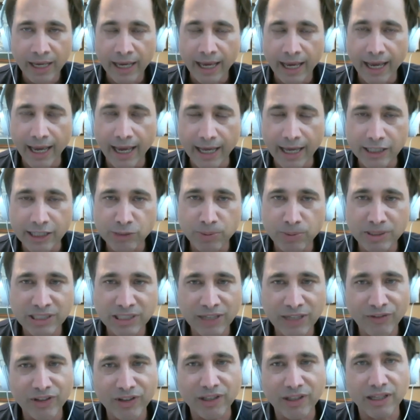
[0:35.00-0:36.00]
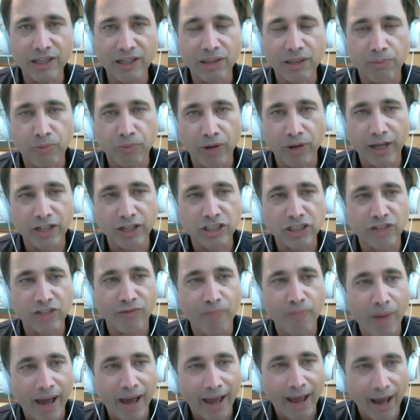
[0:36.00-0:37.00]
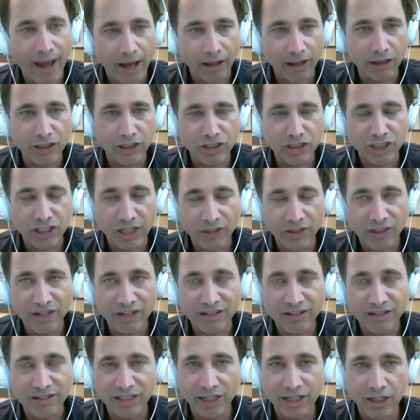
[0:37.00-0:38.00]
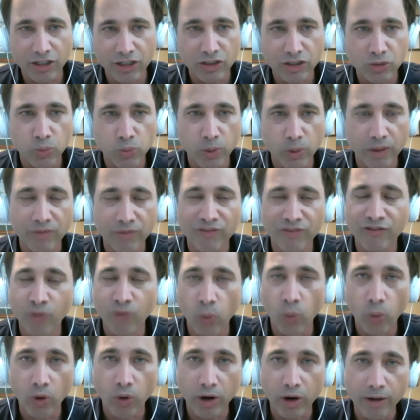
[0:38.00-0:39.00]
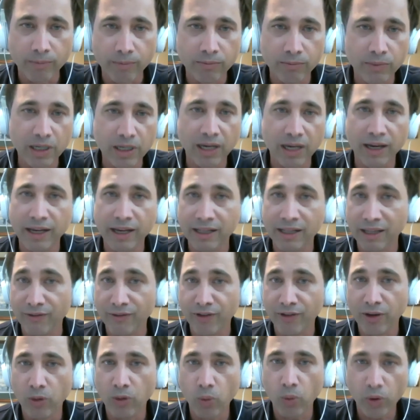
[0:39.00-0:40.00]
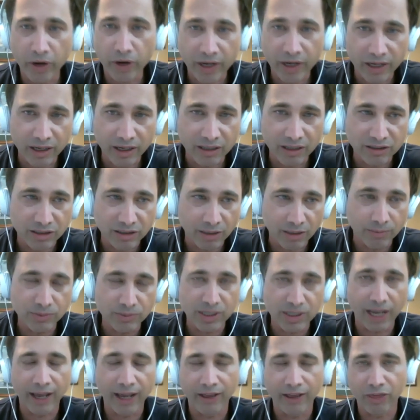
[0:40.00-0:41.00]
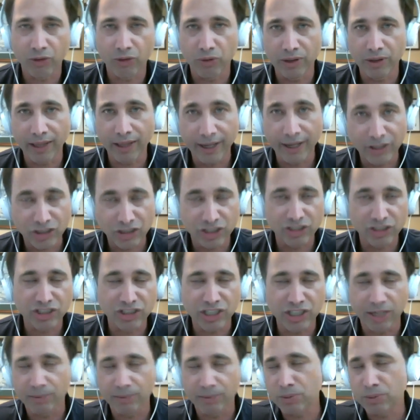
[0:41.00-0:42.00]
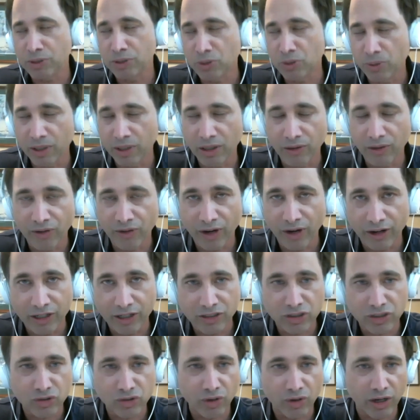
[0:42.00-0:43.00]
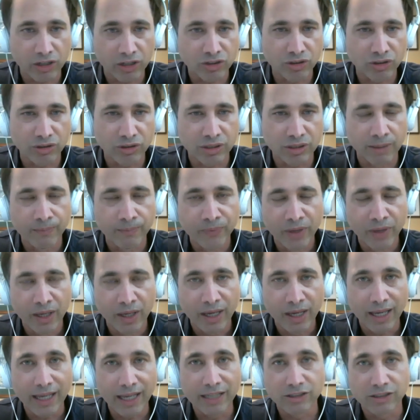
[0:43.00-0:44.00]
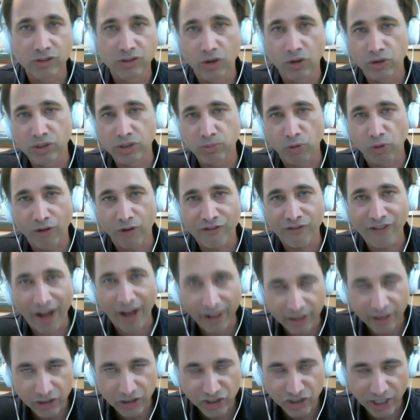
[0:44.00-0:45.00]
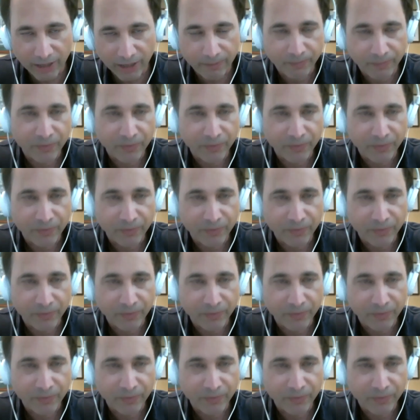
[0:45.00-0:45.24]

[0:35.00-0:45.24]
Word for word: And specifically, the branch of biology that deals with form uh, in living organisms and the relationships between the various structures is known as morphology.